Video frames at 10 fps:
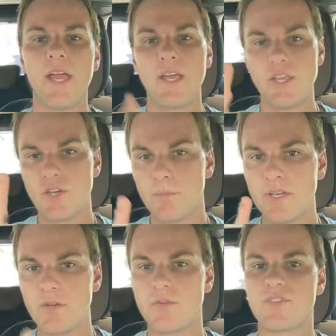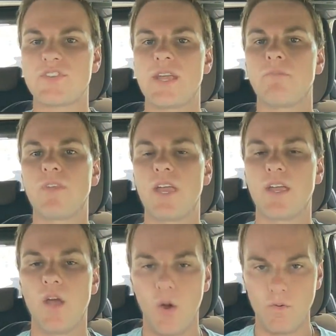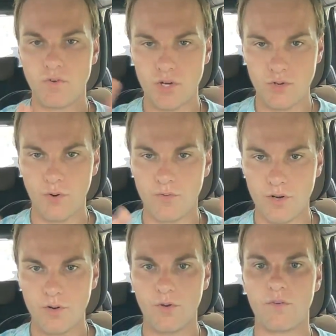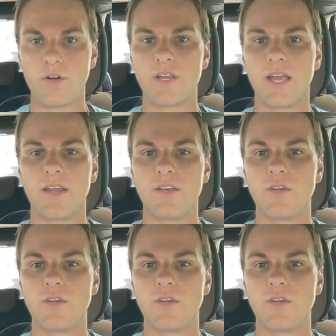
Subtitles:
You can be doing the same thing over and over and over again.